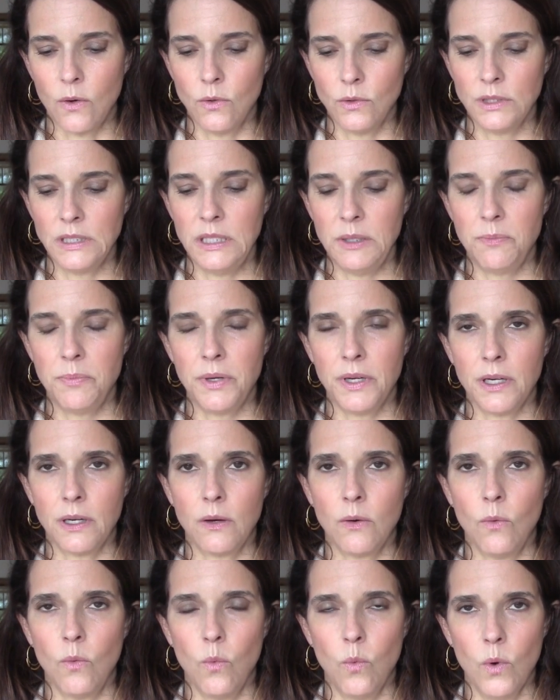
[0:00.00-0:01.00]
only
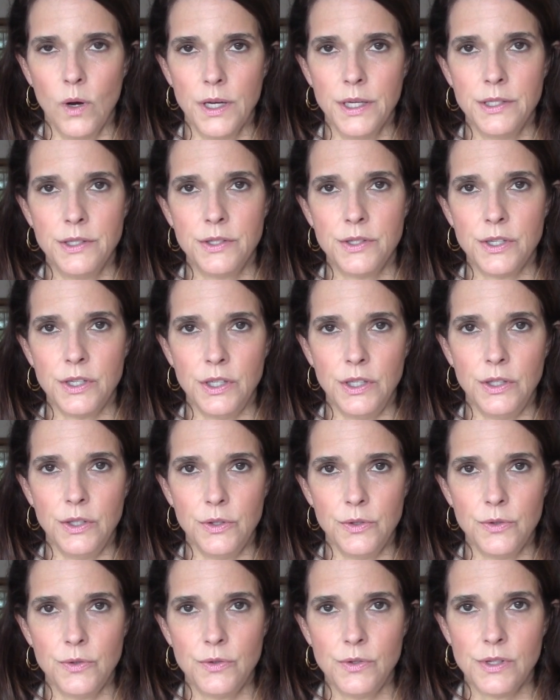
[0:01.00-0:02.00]
pick one to
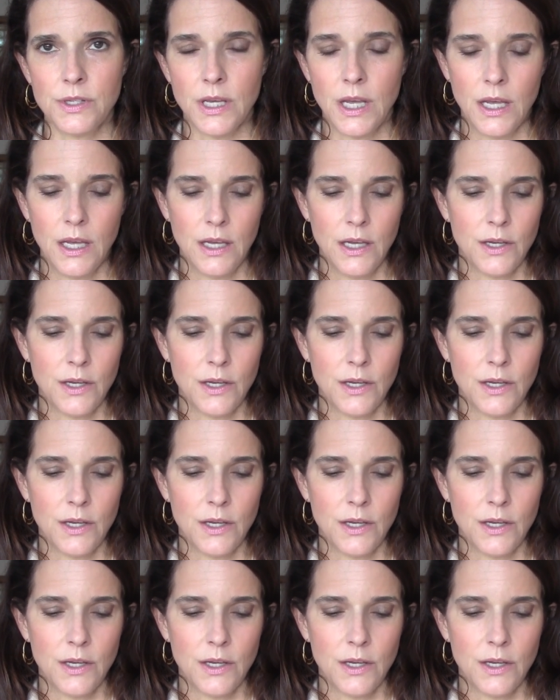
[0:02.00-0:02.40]
use